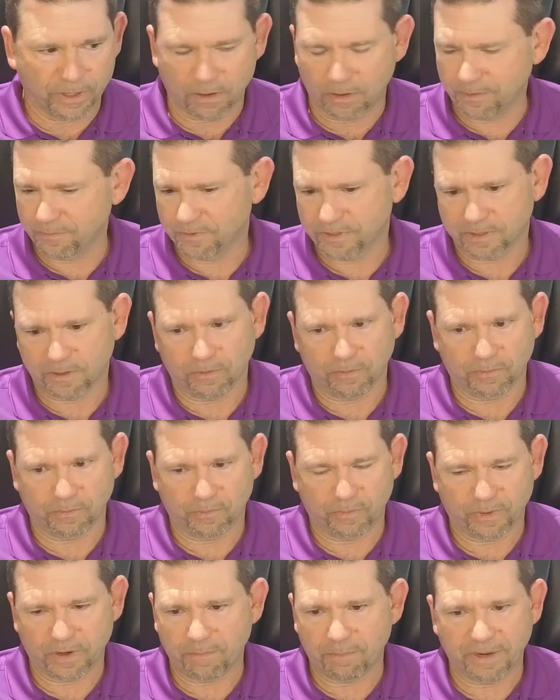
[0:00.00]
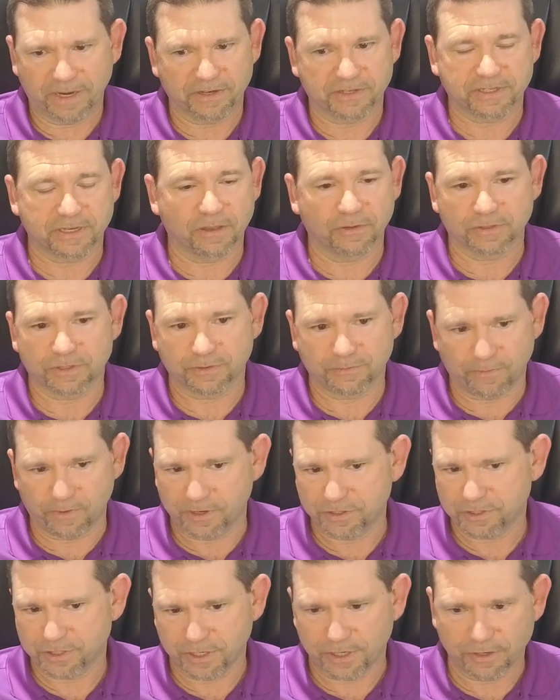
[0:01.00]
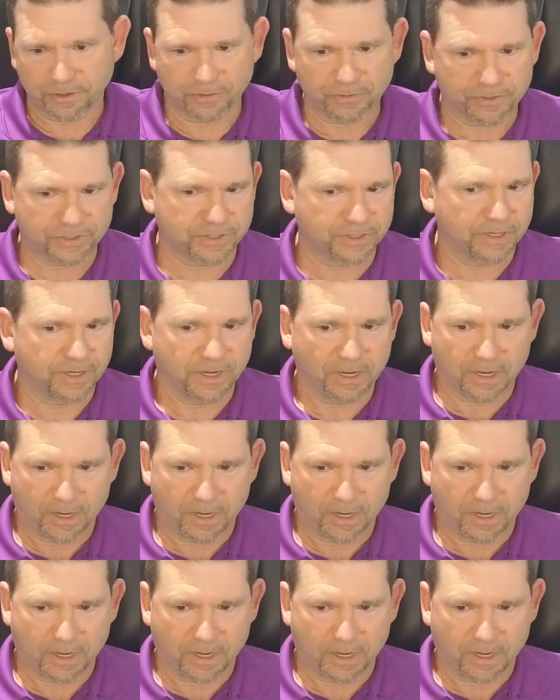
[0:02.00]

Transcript: already sold one of our biggest sellers is French toast.